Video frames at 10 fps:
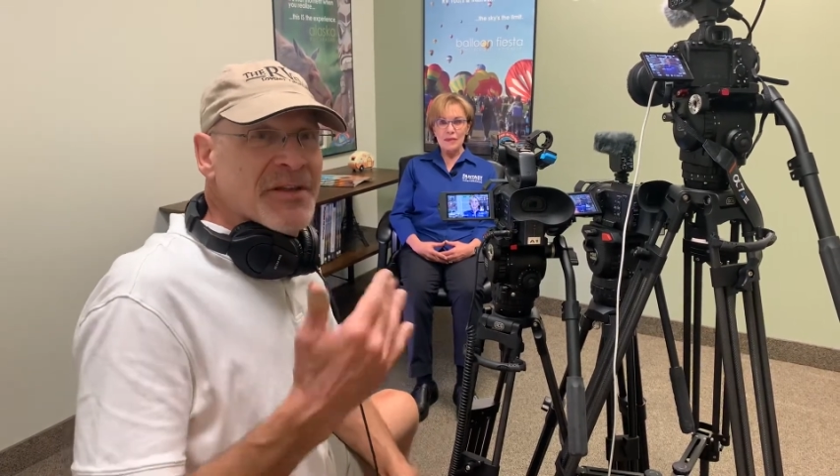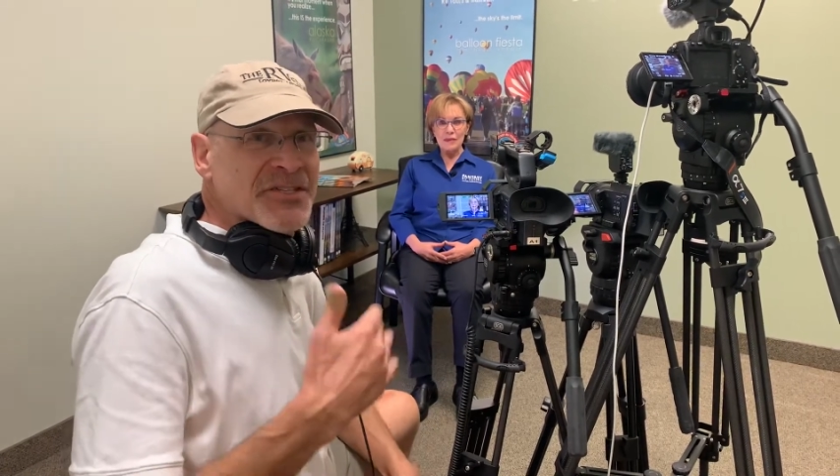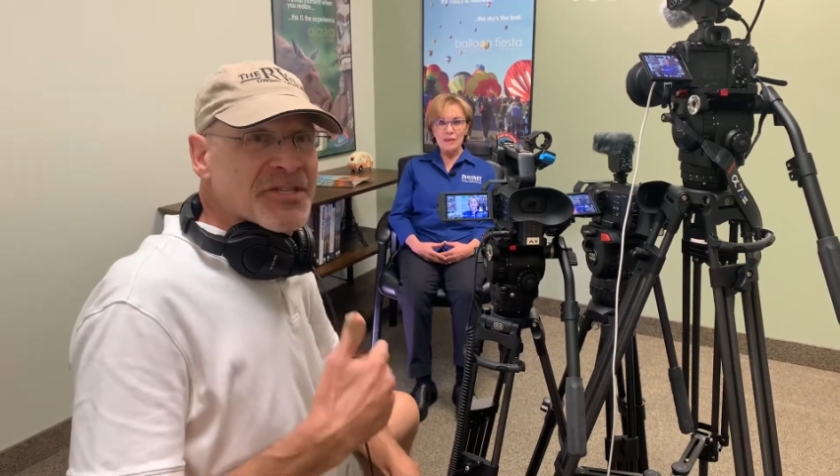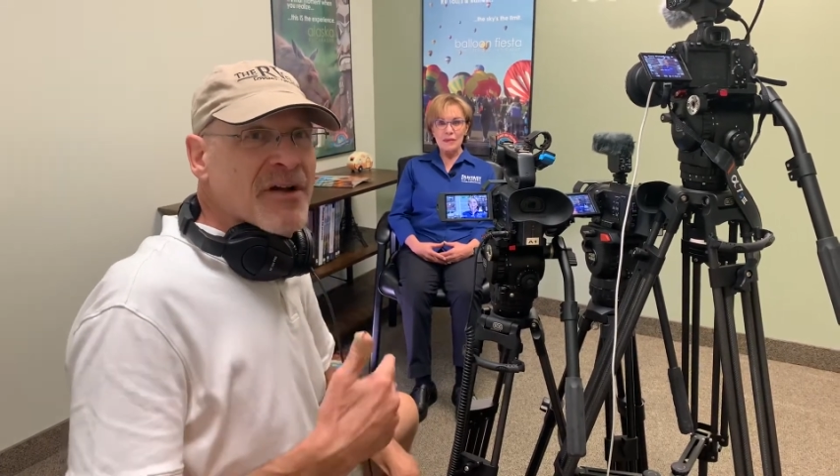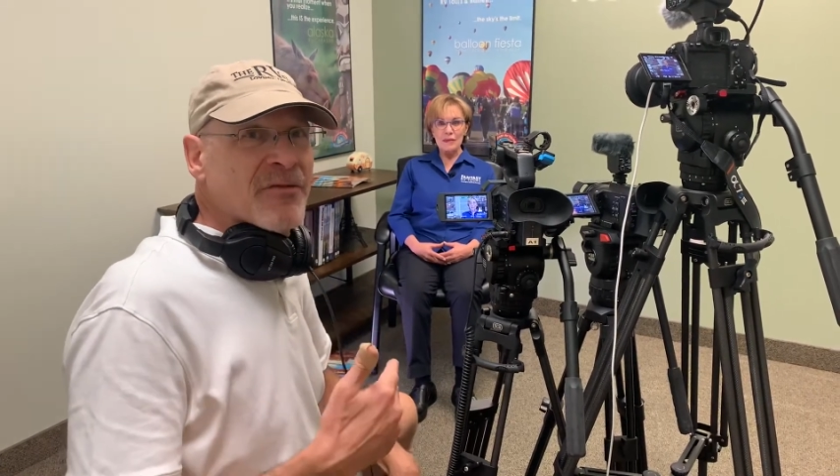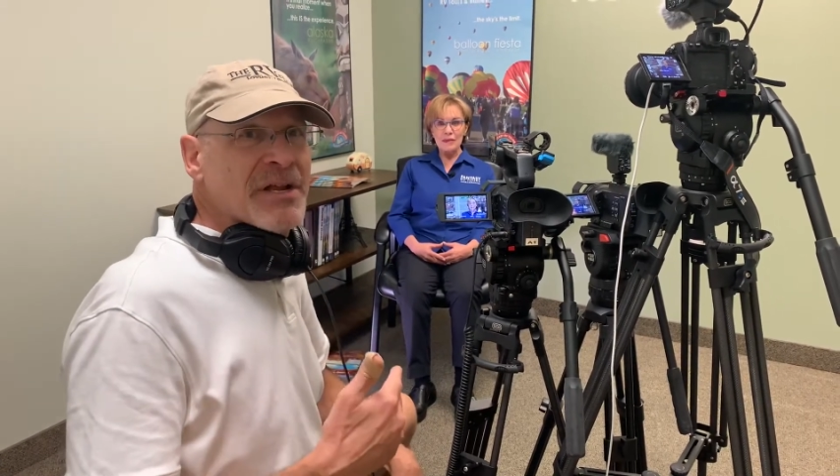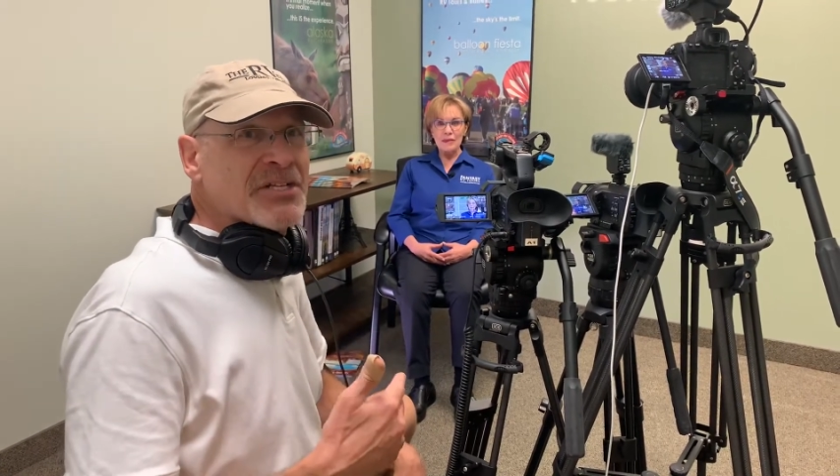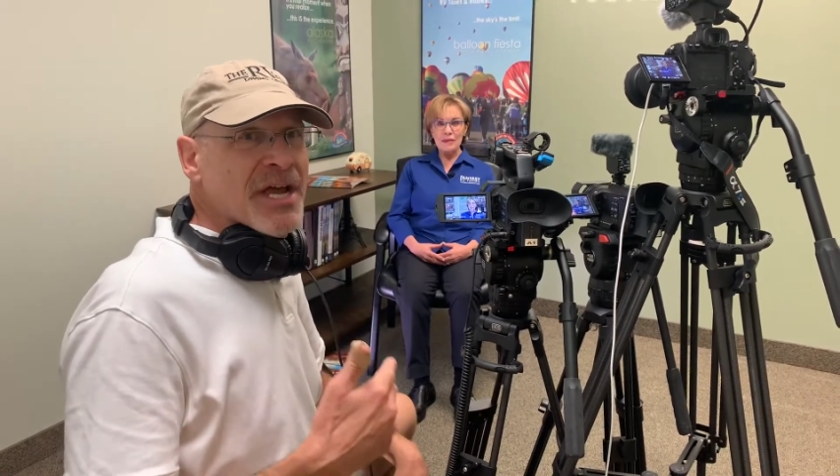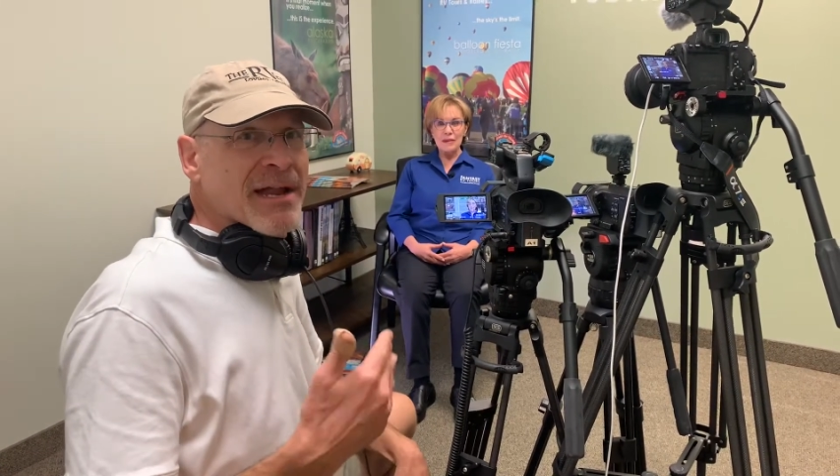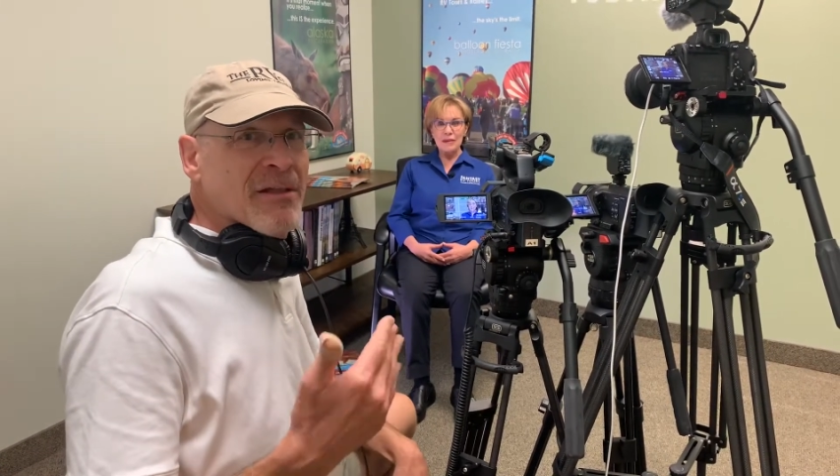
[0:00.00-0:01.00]
Discovery
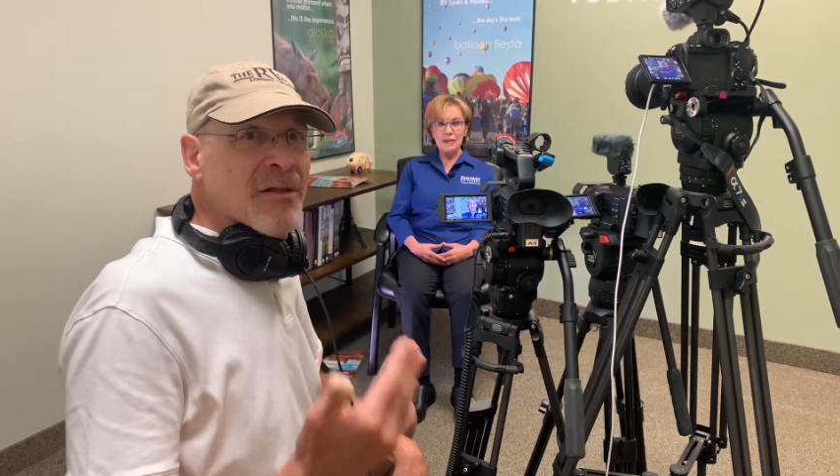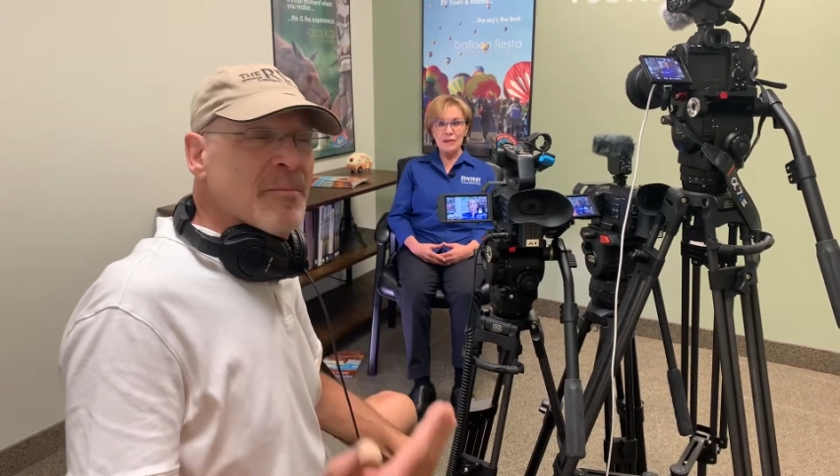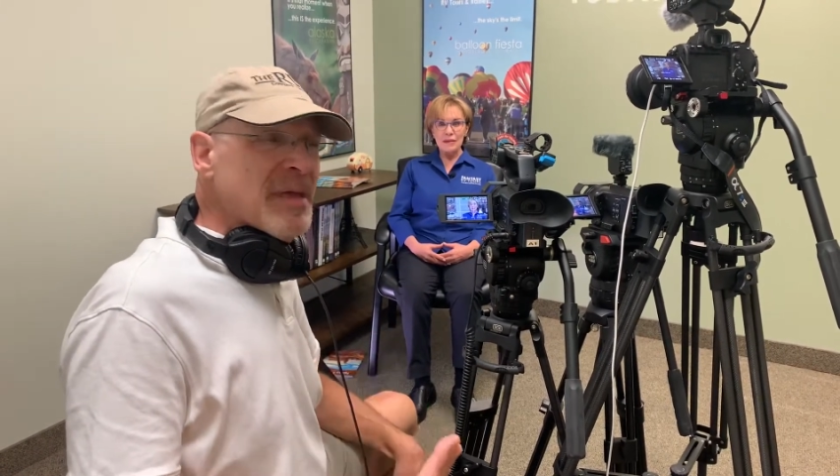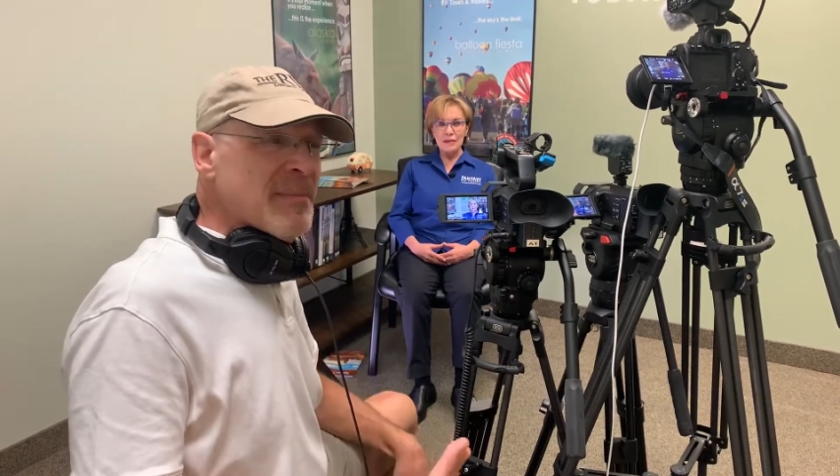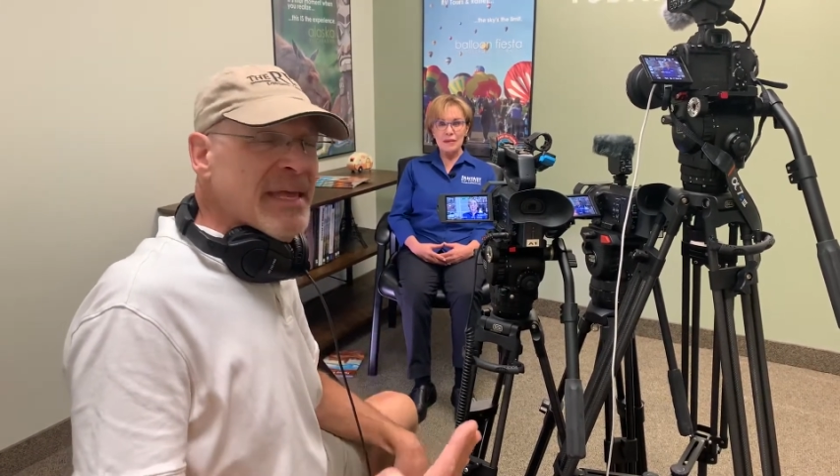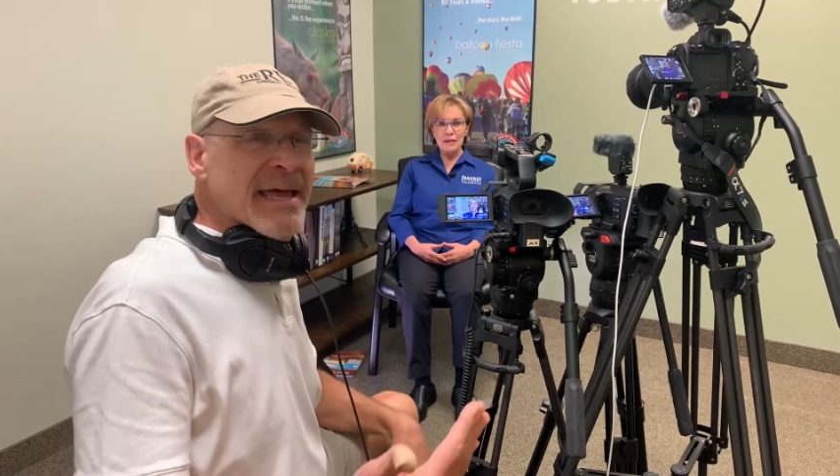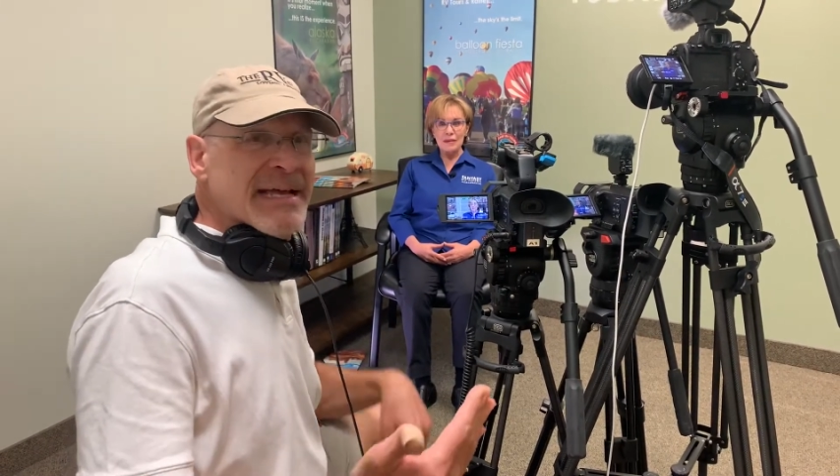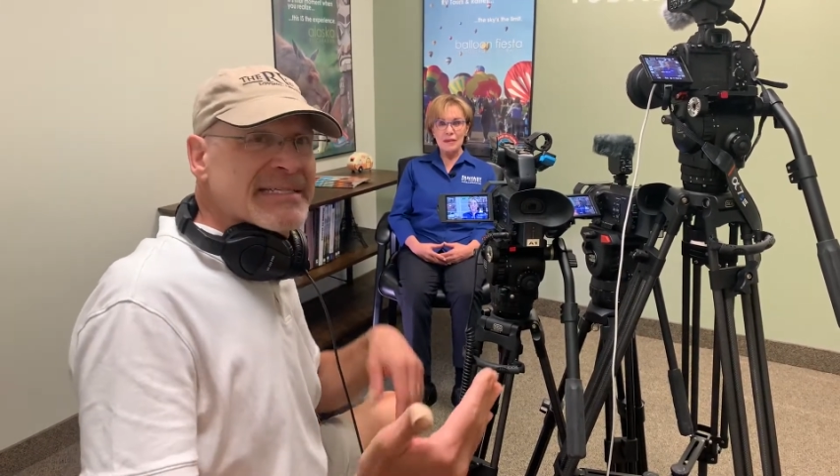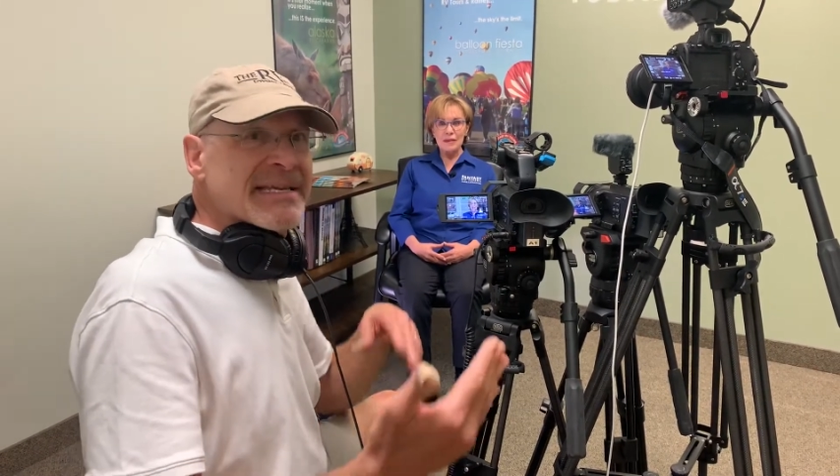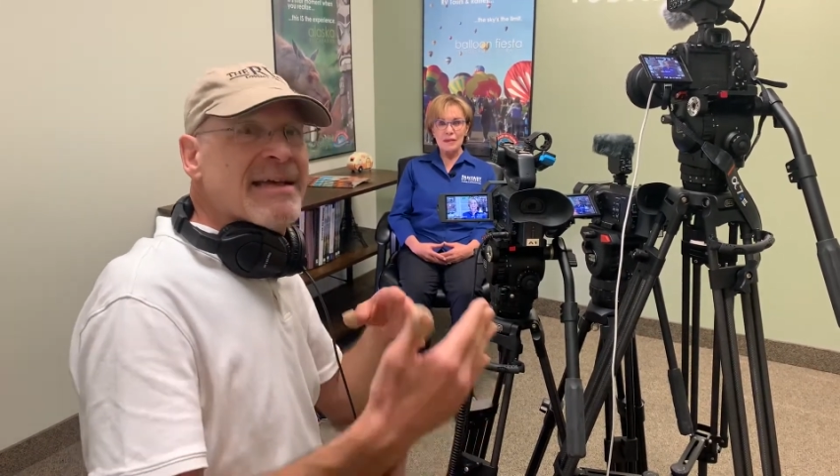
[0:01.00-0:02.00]
Channel,
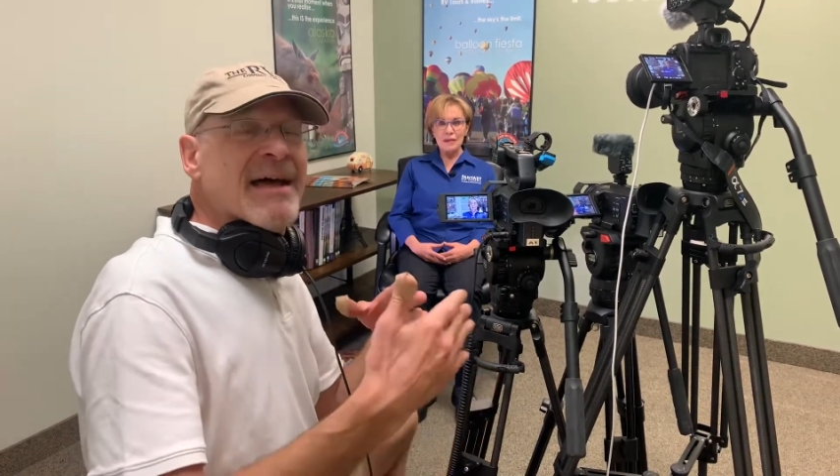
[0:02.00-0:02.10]
PBS,